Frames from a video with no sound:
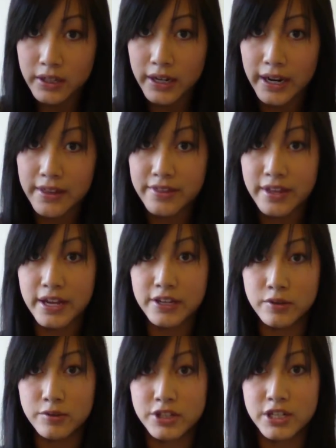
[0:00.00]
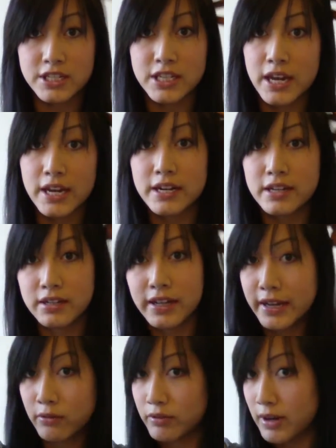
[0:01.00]
and then you just kind of
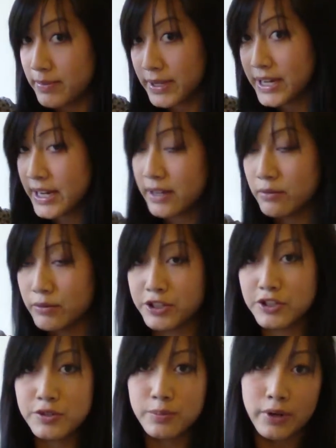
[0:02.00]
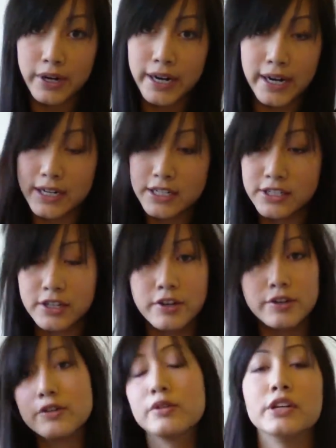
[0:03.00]
like rub it in when you spray it so
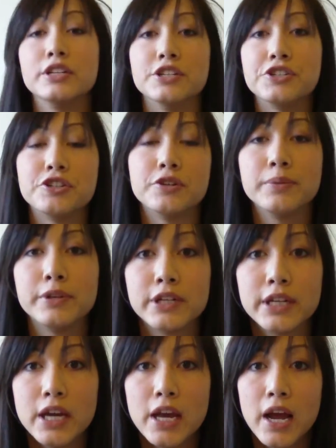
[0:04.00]
you can distribute it